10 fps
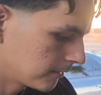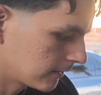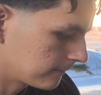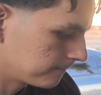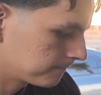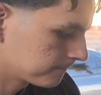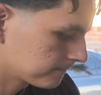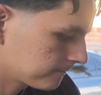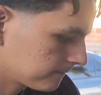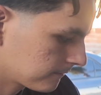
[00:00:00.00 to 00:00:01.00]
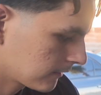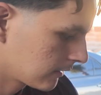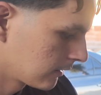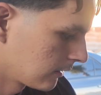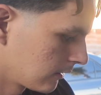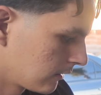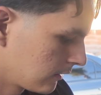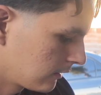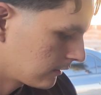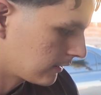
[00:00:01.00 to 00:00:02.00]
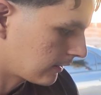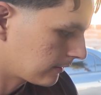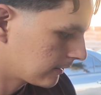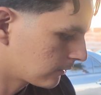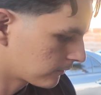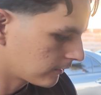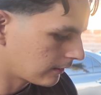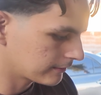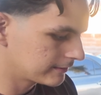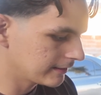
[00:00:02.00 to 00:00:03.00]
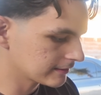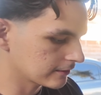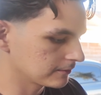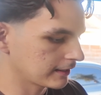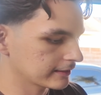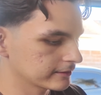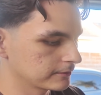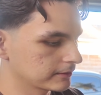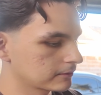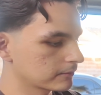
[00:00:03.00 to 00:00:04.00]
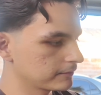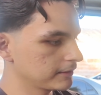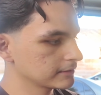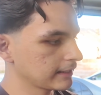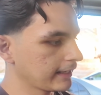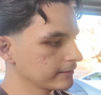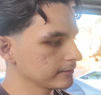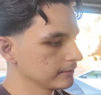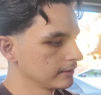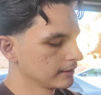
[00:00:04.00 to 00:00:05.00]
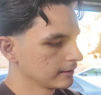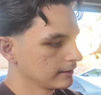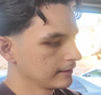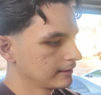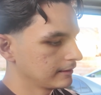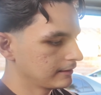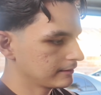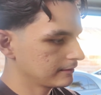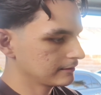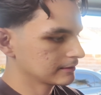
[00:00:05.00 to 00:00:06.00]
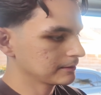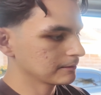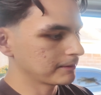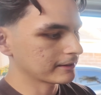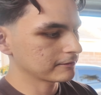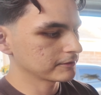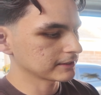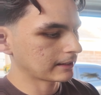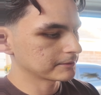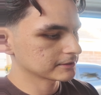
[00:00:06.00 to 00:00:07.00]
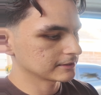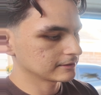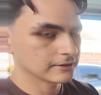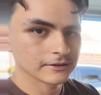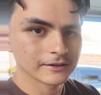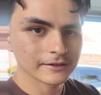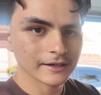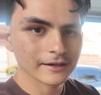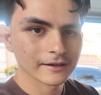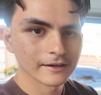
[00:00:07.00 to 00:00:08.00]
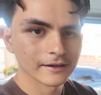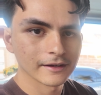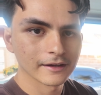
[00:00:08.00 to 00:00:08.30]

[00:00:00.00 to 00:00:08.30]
But yeah, I think overall, this I don't like though. This handle, something about it feels like I'm just gonna, you hear that?